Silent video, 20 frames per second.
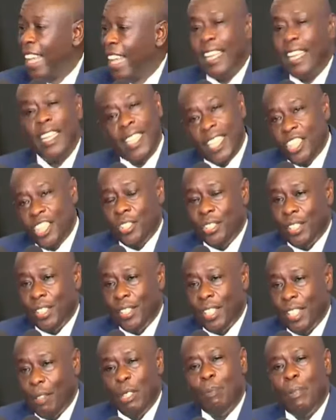allegation
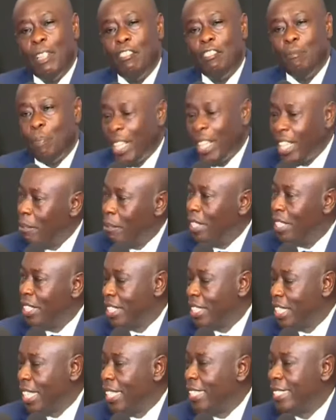a member of
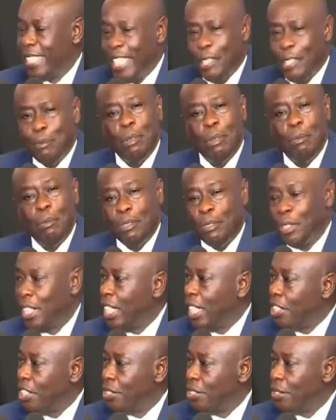parliament can table
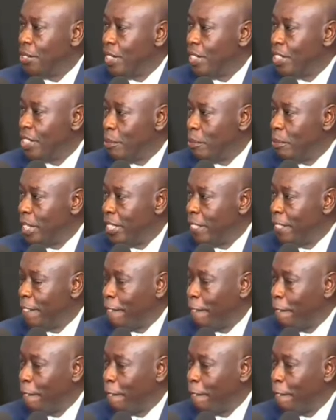before the National Assembly.